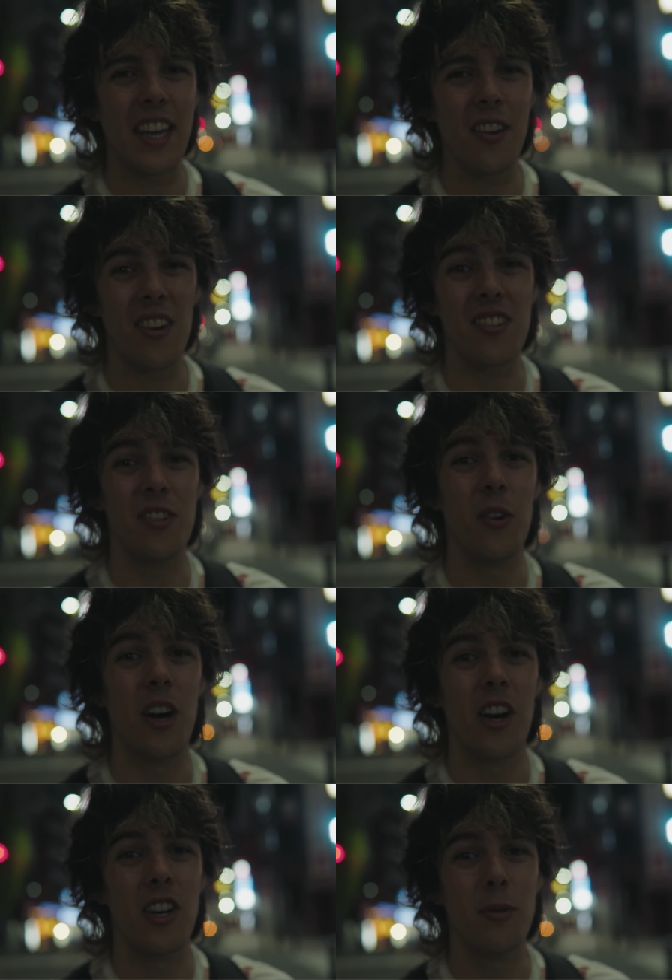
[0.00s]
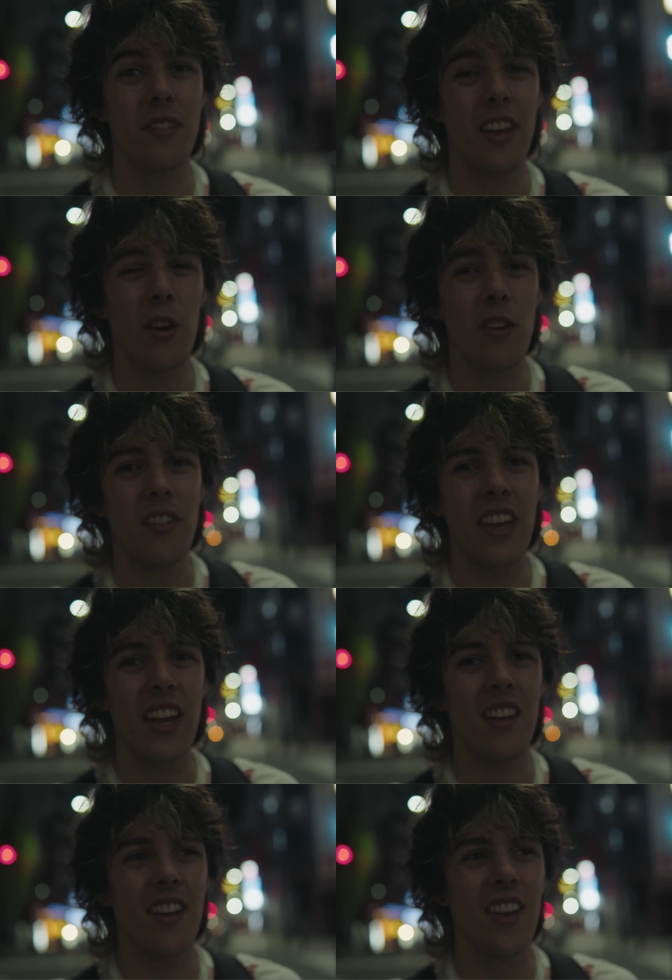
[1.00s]
English. You'll 100%
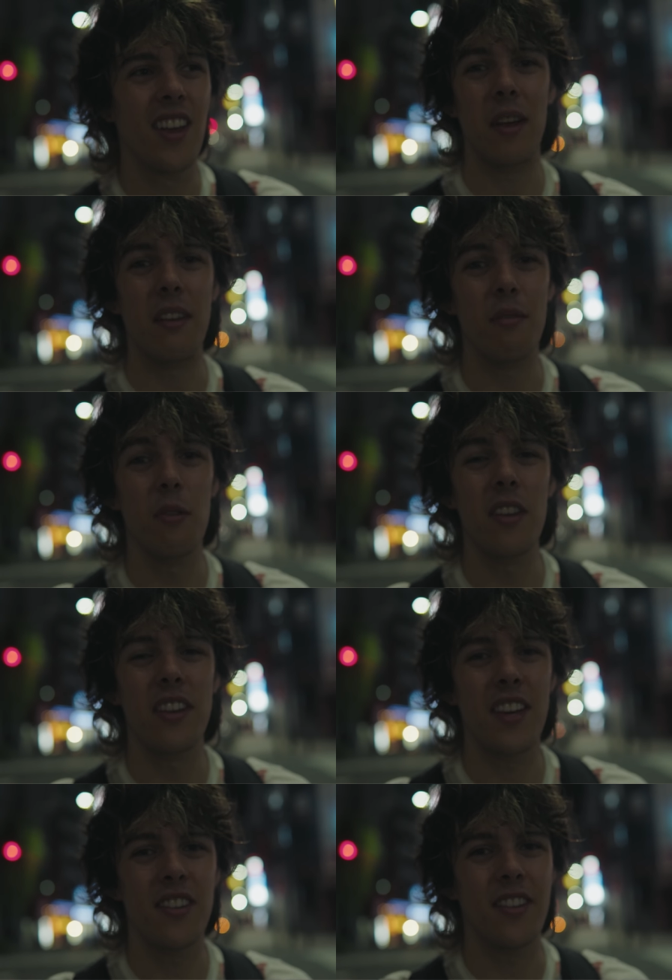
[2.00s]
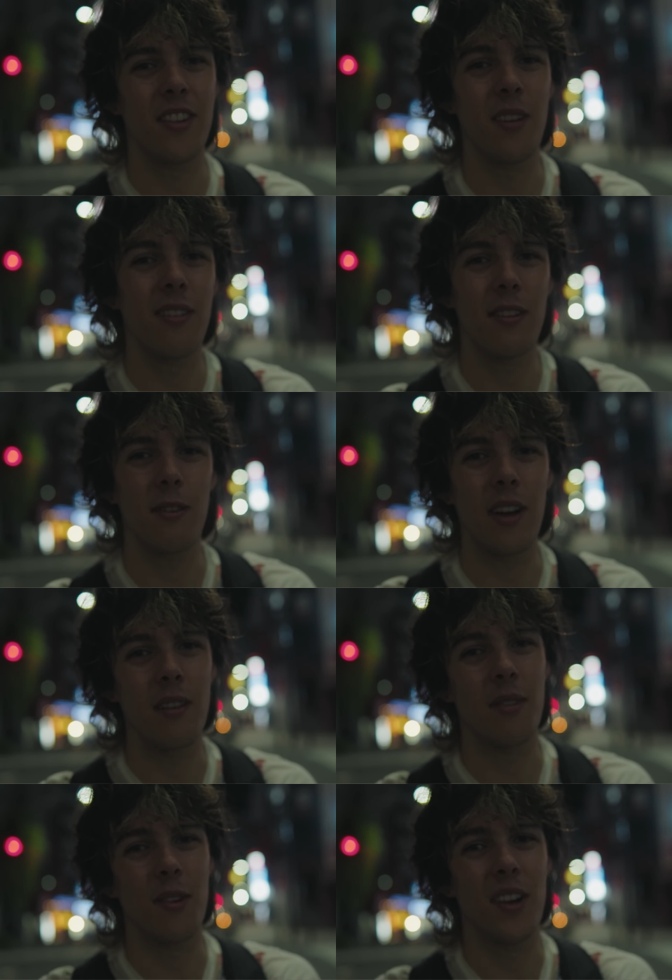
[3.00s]
understand it. Pay full attention to your favorite
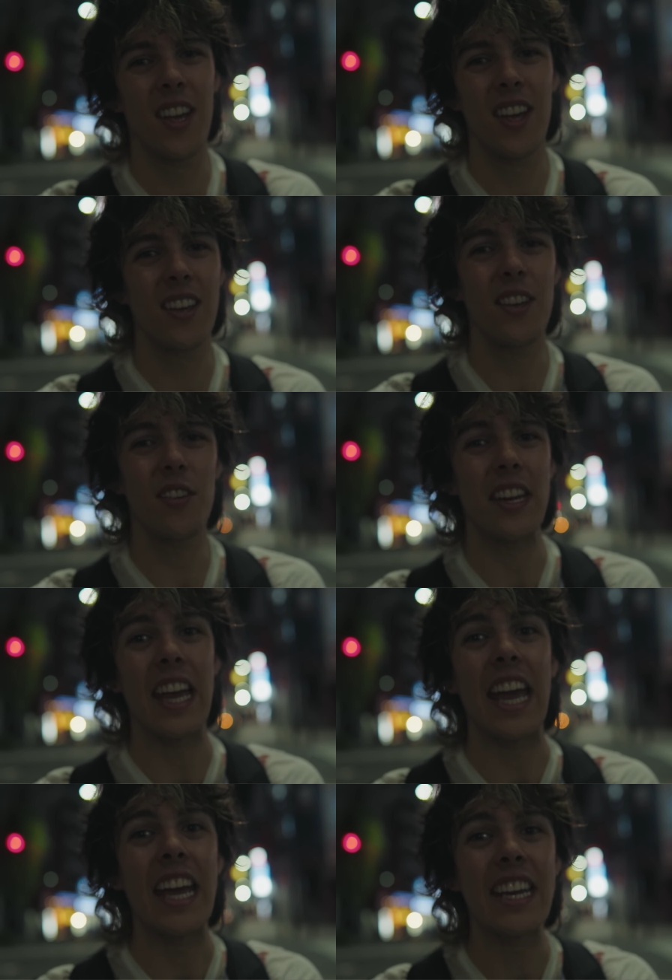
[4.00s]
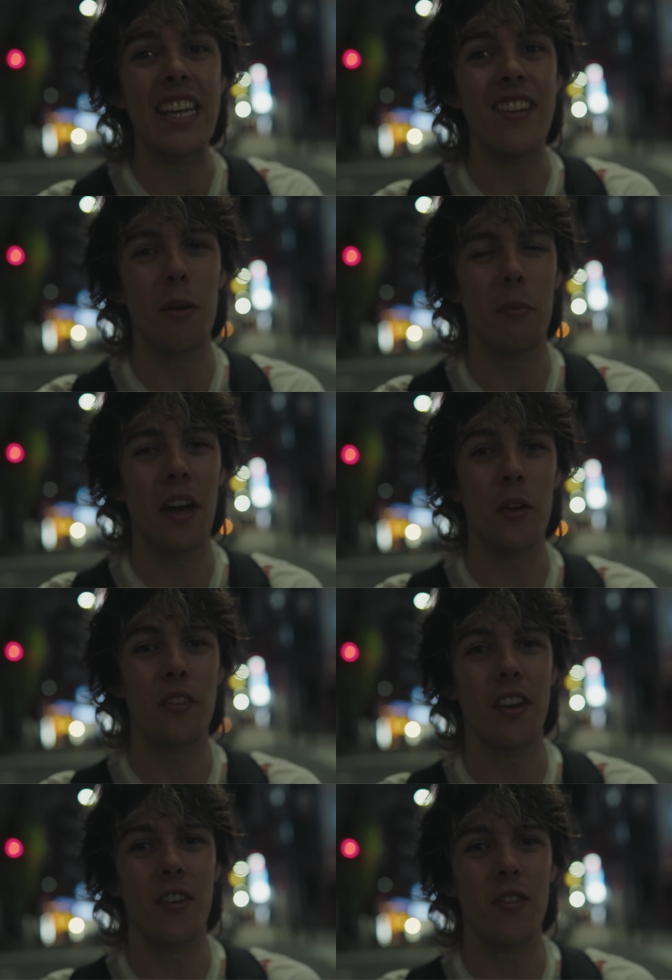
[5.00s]
waifu you don't need any
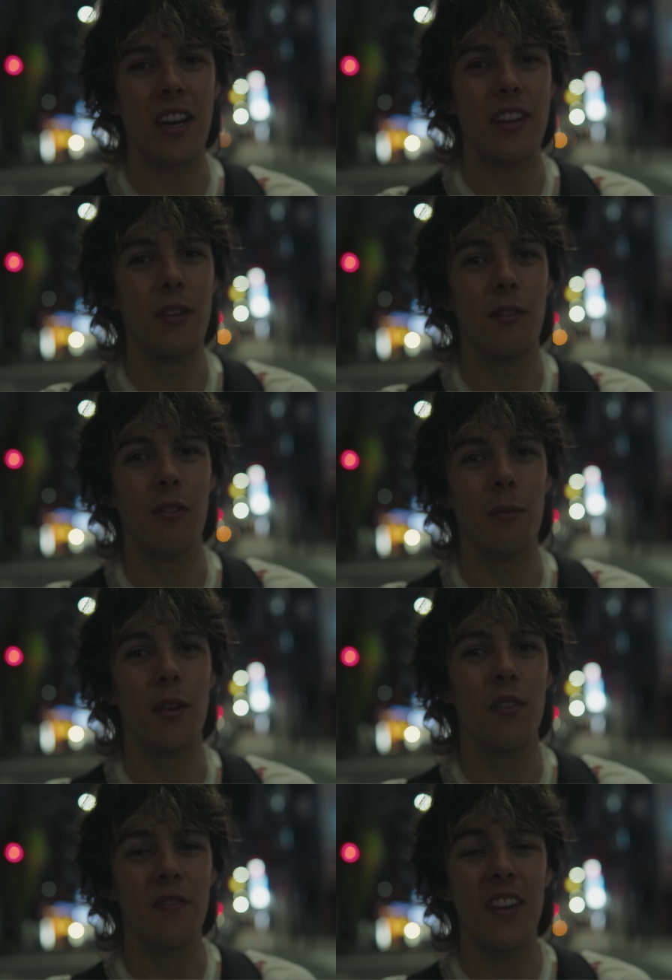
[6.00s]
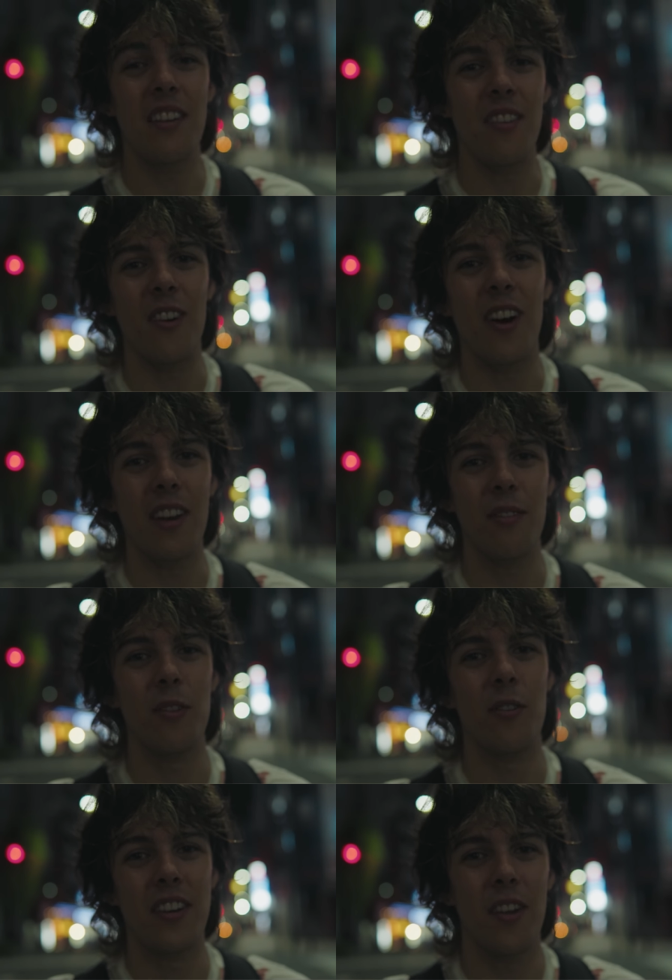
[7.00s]
subtitles to distract you from your favorite waifu
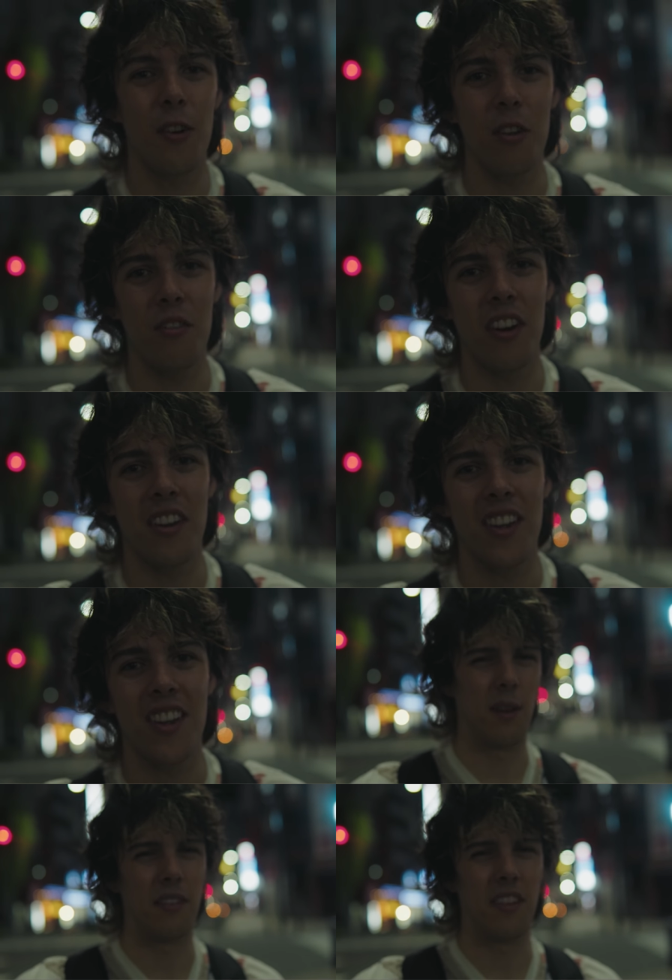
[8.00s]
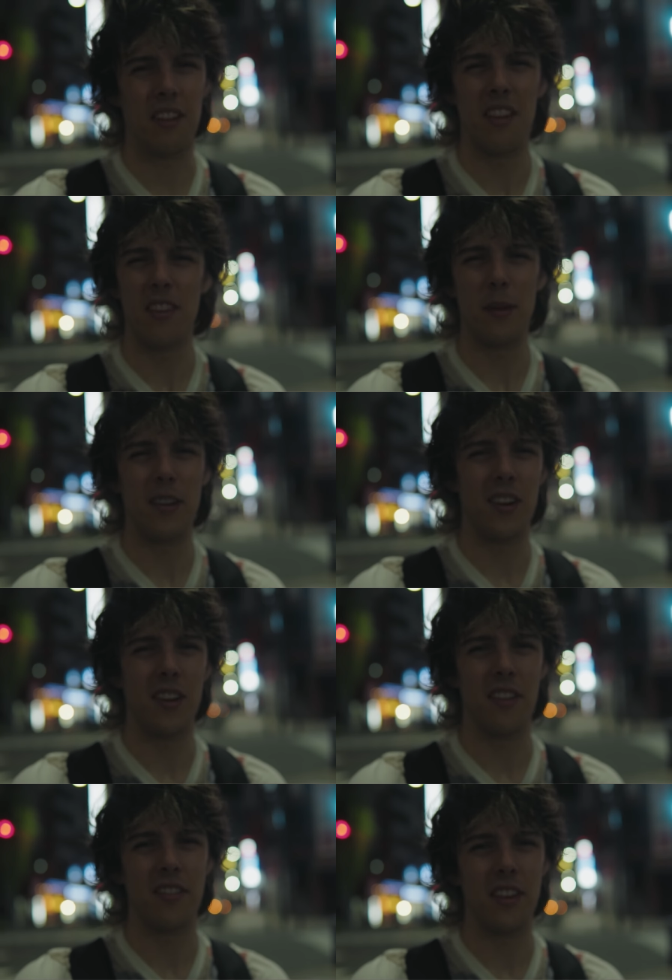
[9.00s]
and rented girlfriend. I mean, like, let's be
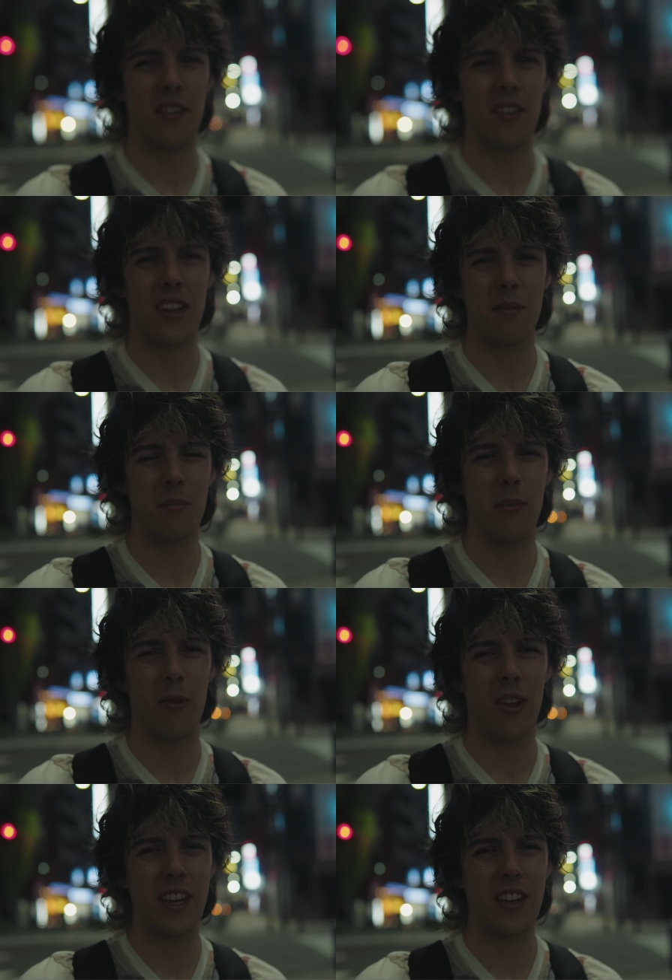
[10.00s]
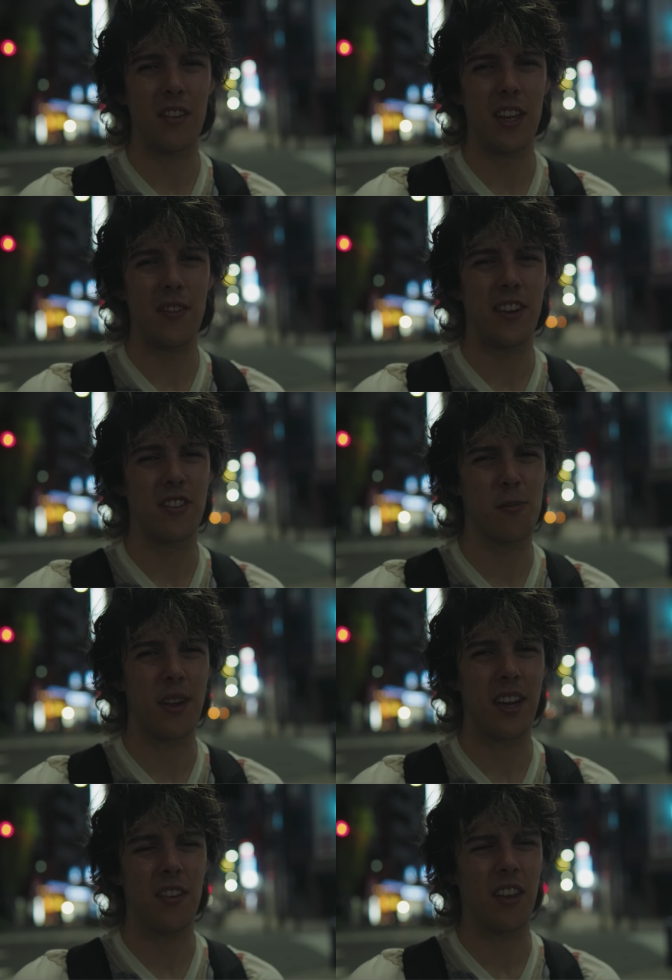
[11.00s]
honest, if you're not planning on living in
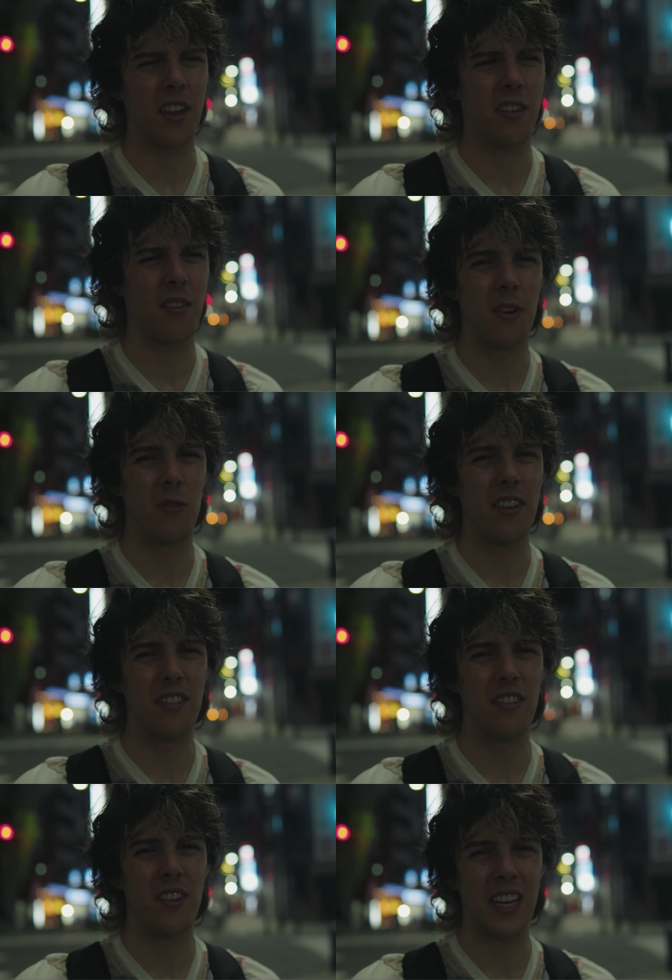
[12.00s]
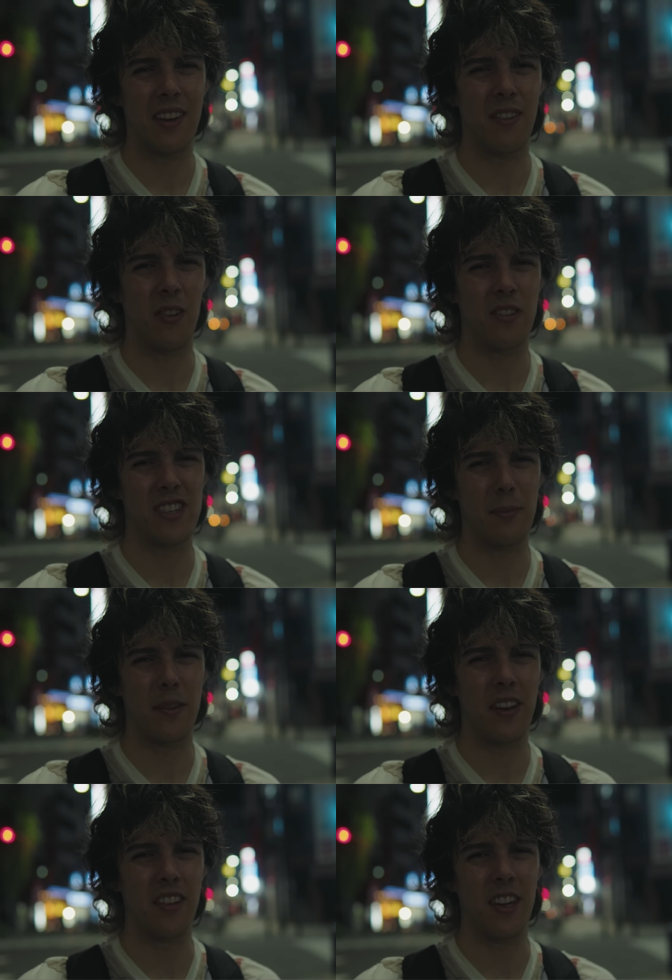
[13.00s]
Japan, like, what reason do you have to learn
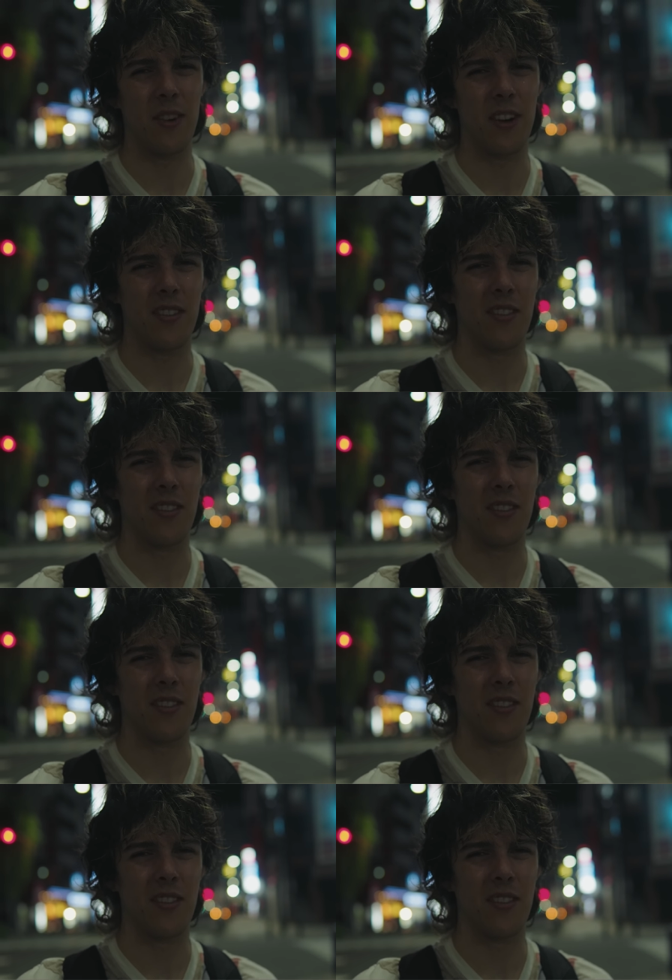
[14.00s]
Japanese anyway?